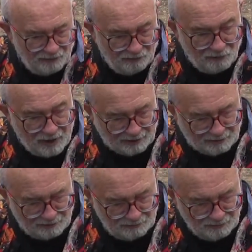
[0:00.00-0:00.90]
Right,
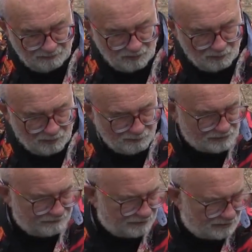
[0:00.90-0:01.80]
what was
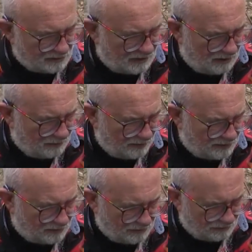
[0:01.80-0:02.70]
the first colour we
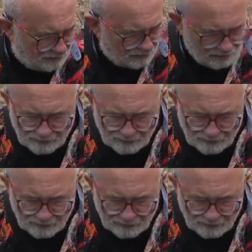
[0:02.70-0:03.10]
used?